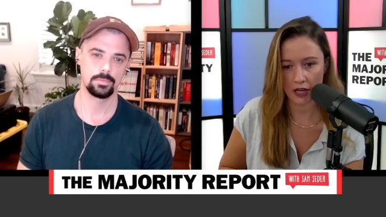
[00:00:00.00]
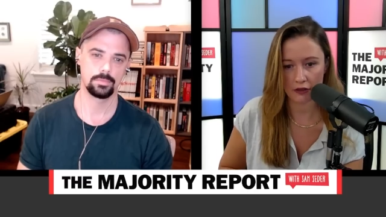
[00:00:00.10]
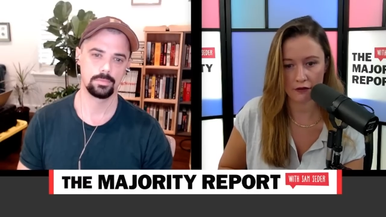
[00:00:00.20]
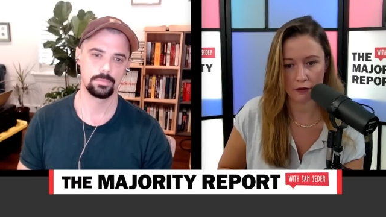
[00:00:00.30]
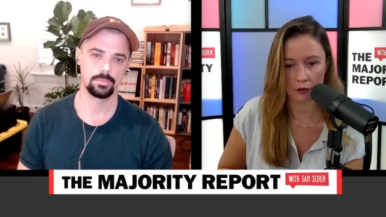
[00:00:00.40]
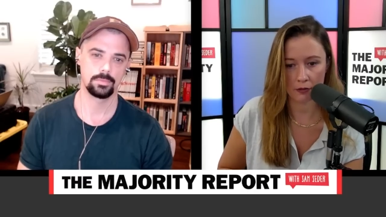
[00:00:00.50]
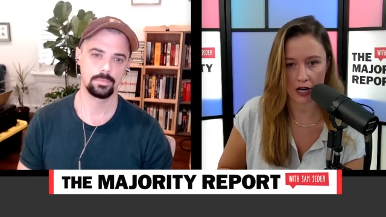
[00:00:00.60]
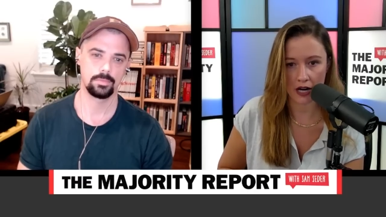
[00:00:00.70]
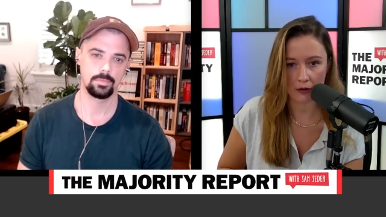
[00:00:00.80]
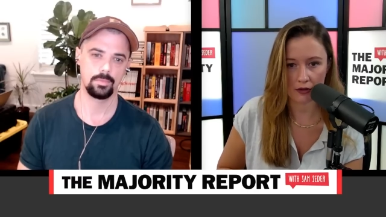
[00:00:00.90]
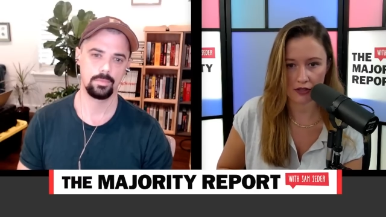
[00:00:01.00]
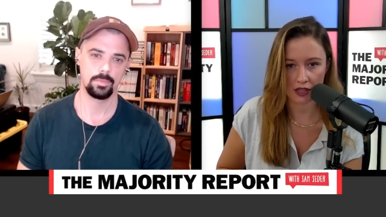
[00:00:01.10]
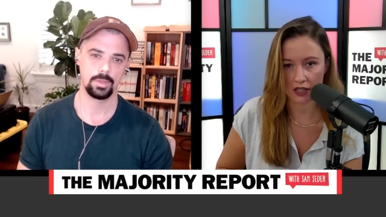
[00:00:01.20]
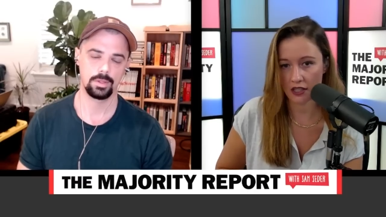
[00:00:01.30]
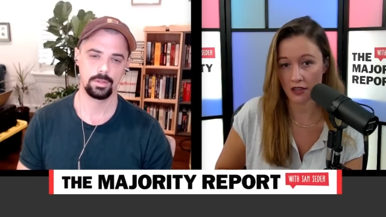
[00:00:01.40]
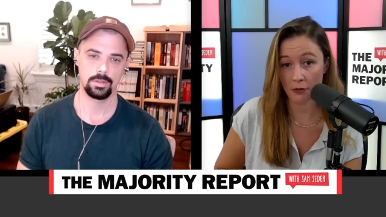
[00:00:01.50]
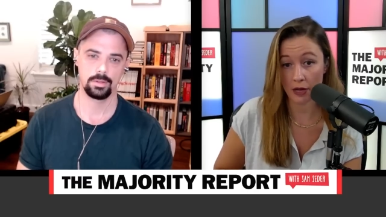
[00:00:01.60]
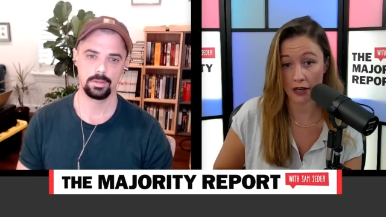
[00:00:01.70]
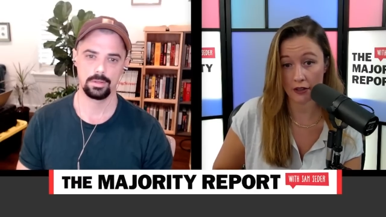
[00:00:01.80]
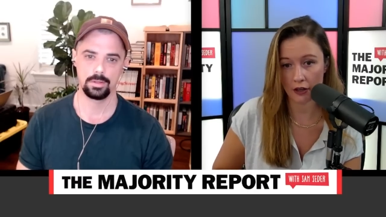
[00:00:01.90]
Speaker 1: out of Fort Bragg, which is like in their
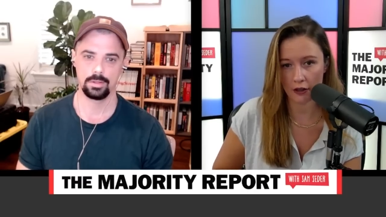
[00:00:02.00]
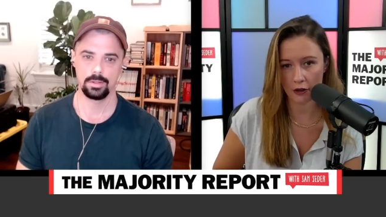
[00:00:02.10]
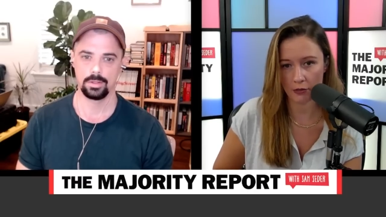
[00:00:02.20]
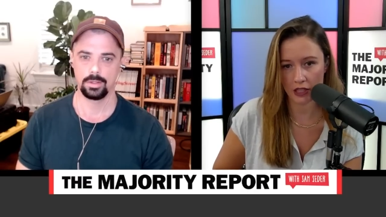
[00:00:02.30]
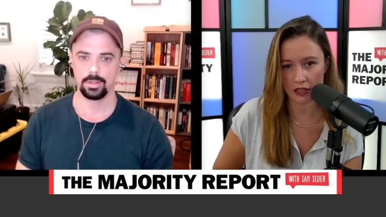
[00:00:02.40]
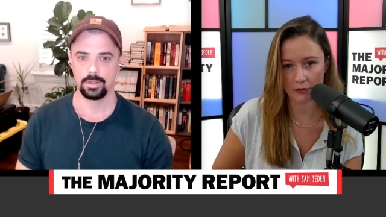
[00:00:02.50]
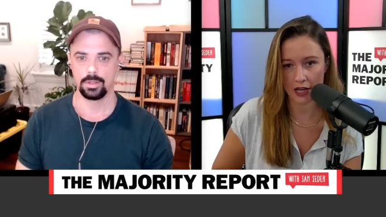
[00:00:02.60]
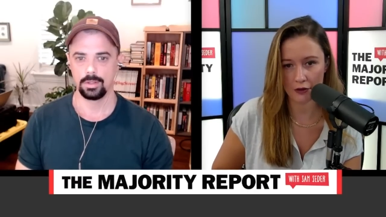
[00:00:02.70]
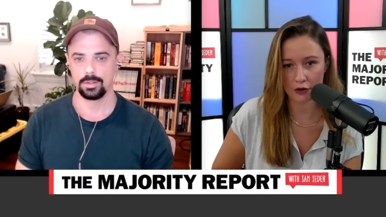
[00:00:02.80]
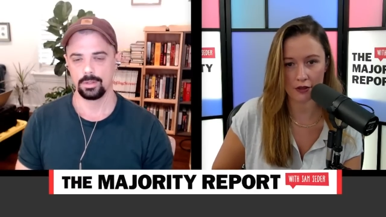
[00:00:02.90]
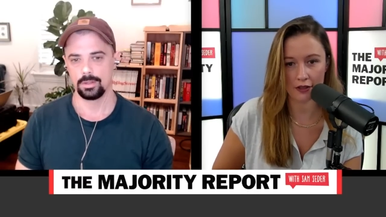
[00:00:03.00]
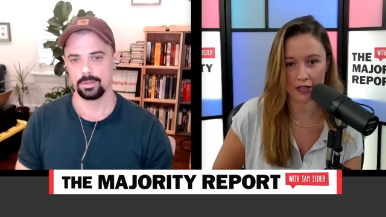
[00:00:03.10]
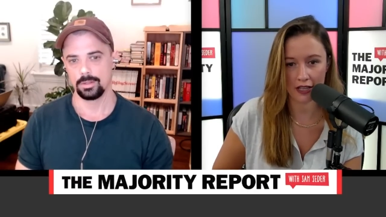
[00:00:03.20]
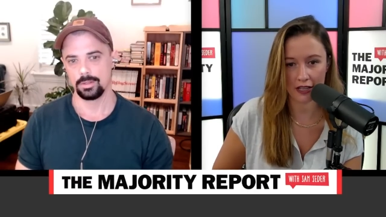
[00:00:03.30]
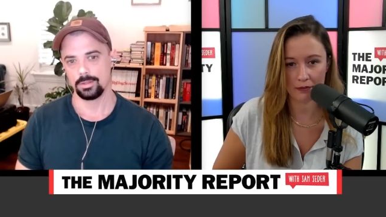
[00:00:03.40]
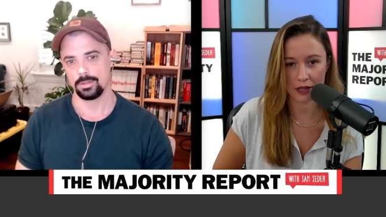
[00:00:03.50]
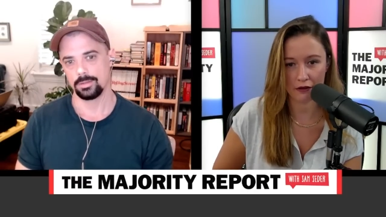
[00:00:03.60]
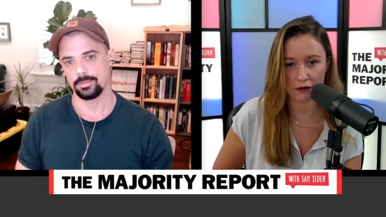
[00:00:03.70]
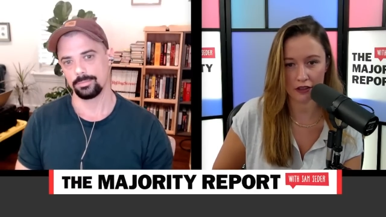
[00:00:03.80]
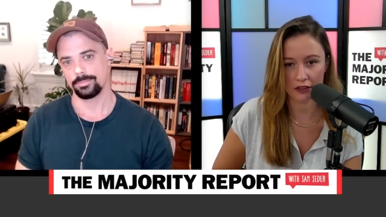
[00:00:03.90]
backyard, but I'd imagine they get
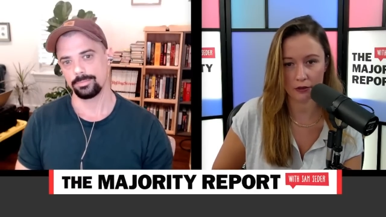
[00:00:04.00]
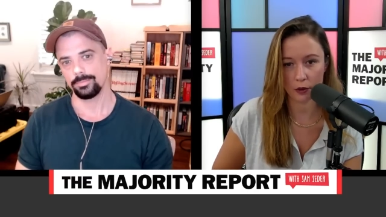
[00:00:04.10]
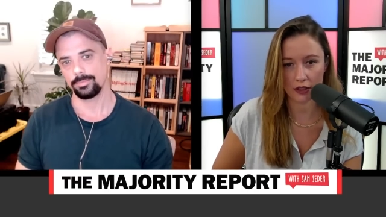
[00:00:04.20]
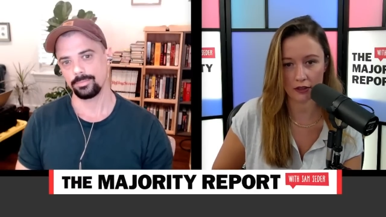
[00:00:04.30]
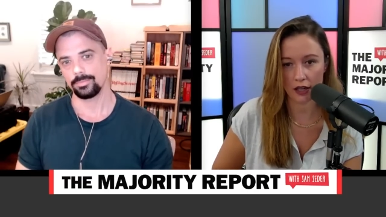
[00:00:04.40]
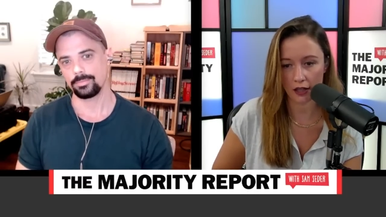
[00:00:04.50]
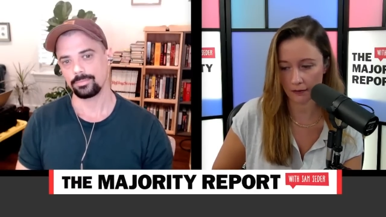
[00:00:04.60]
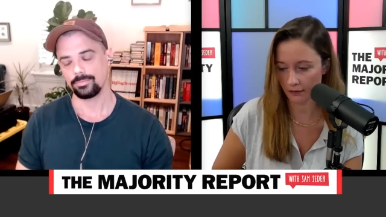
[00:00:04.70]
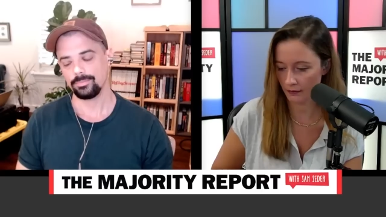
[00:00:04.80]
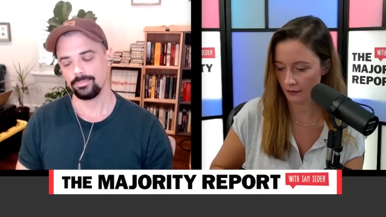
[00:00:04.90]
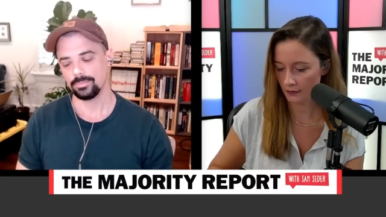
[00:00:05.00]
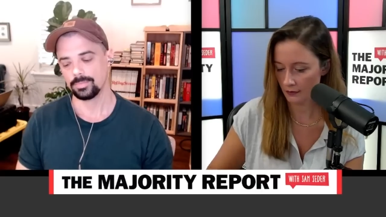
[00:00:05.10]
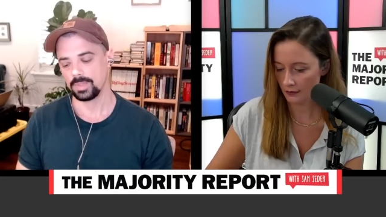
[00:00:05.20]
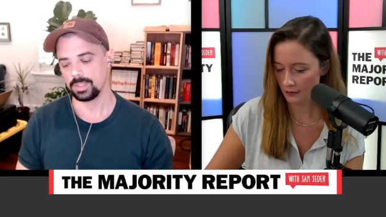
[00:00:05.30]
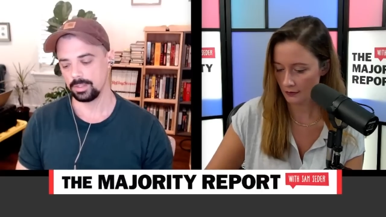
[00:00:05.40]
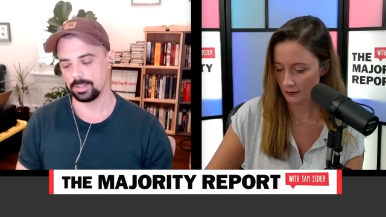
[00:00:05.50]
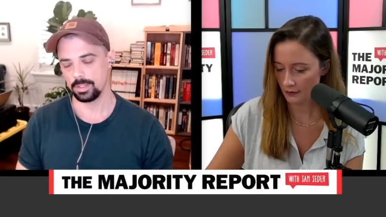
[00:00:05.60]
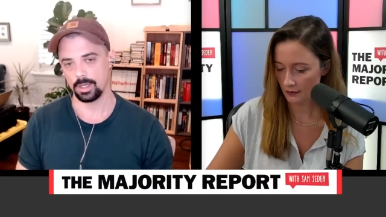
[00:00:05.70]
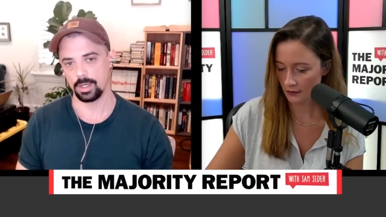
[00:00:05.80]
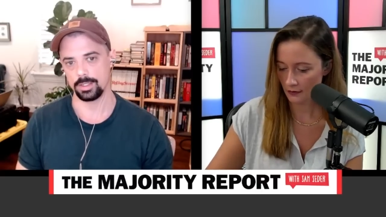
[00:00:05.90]
big-footed quite a lot.
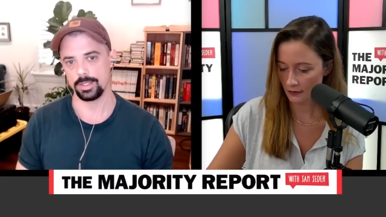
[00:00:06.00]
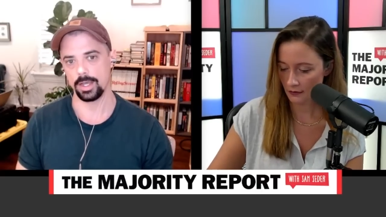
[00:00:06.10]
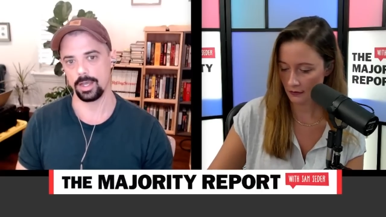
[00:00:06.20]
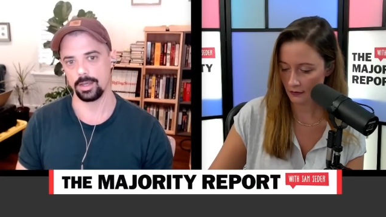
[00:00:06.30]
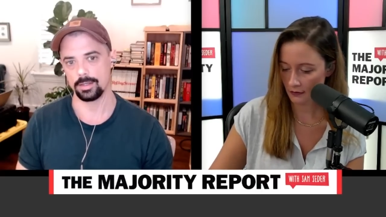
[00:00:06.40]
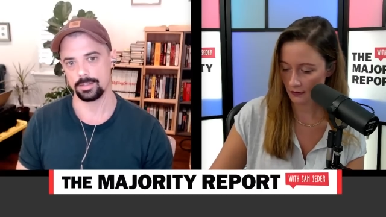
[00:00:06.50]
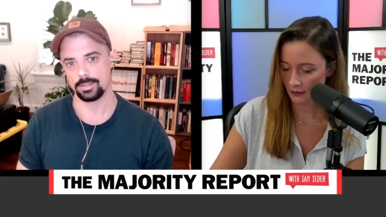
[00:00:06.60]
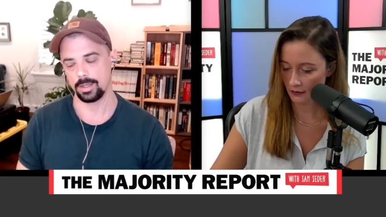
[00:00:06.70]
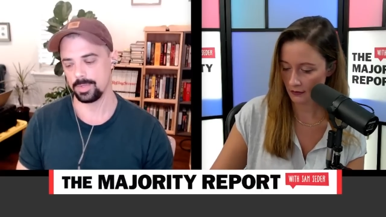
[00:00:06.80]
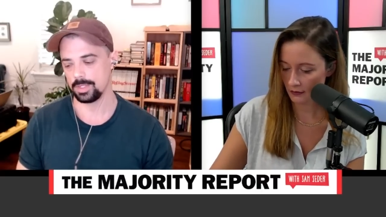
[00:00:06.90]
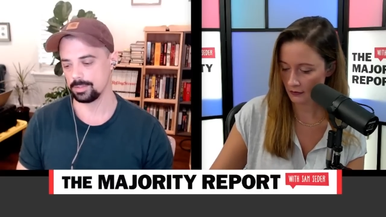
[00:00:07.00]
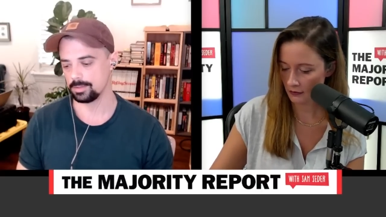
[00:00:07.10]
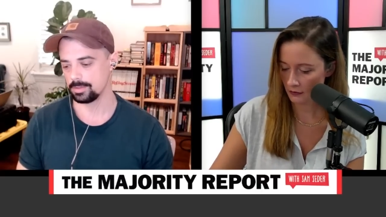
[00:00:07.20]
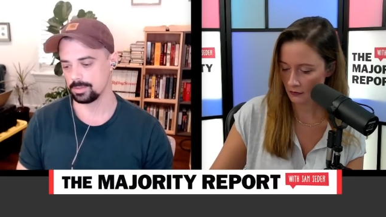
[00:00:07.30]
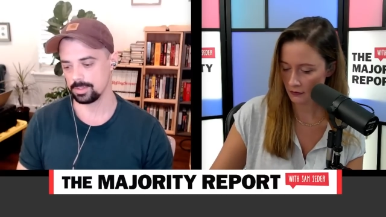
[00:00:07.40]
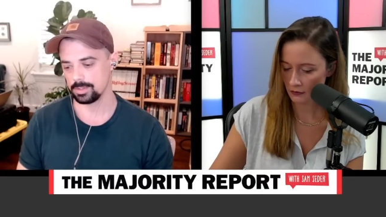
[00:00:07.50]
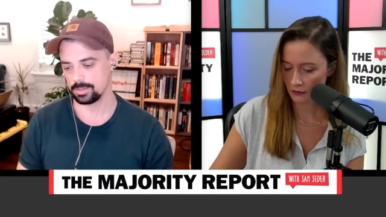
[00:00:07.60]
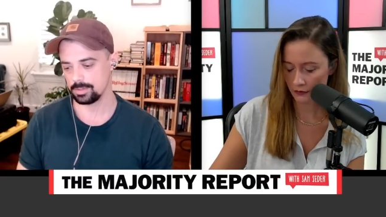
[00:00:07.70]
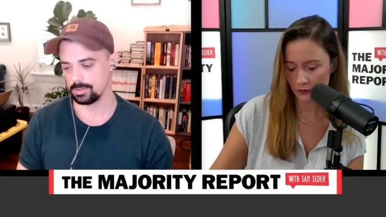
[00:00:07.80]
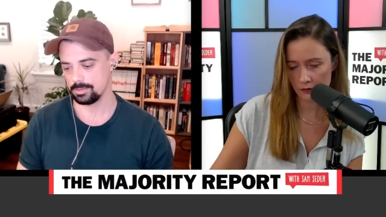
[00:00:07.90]
Speaker 2: Yeah, I mean,
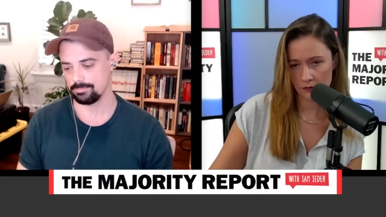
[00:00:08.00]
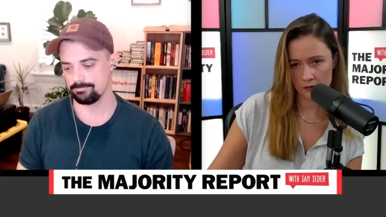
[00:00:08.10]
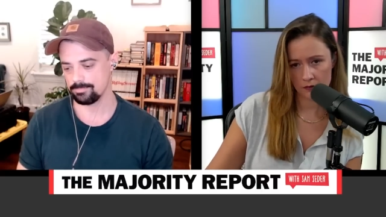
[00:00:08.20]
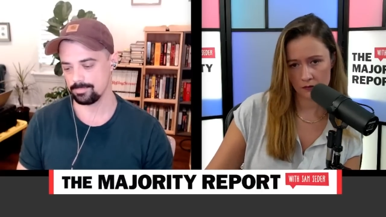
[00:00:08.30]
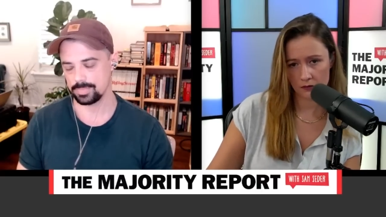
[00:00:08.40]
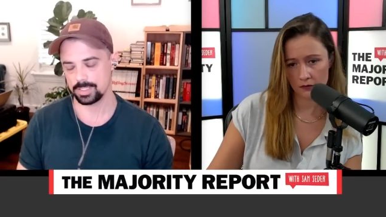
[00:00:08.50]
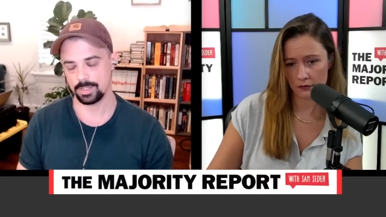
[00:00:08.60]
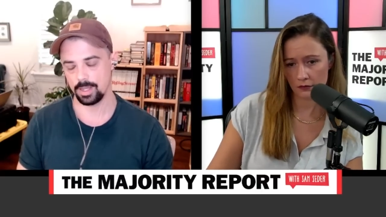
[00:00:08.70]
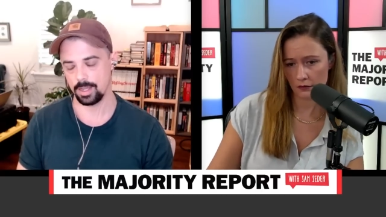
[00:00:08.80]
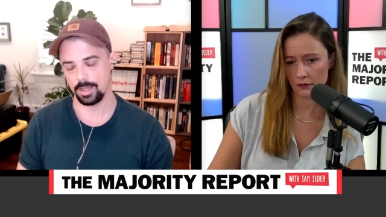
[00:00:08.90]
what's